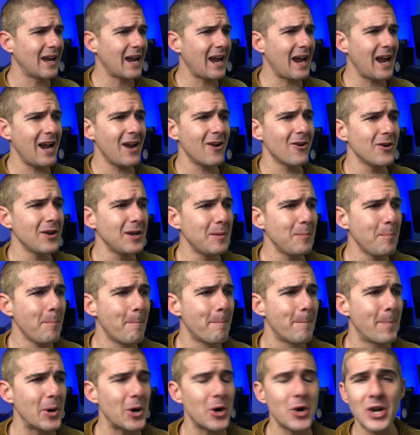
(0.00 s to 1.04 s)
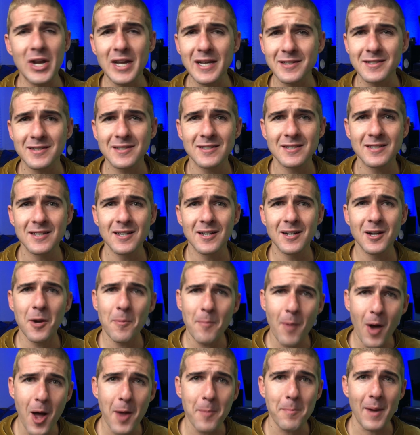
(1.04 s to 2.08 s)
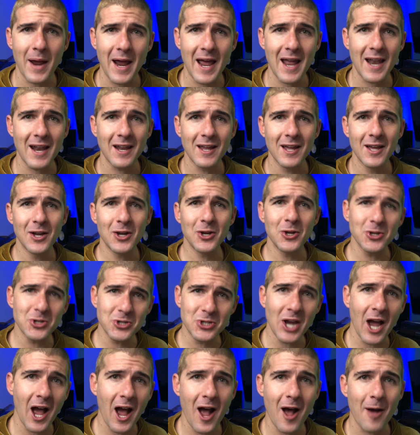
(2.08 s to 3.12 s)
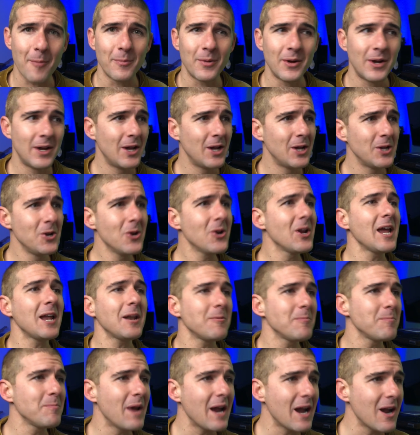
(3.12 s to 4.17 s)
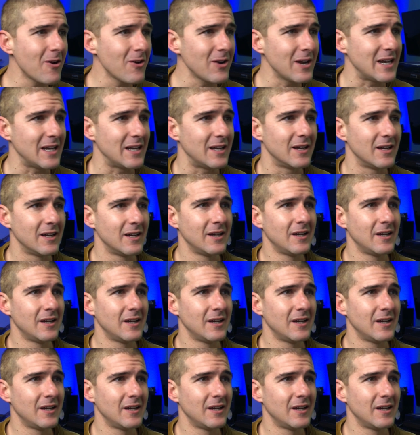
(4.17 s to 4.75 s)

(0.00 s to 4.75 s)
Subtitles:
Aaron Burriss? Come on, man. Good job. You're getting married.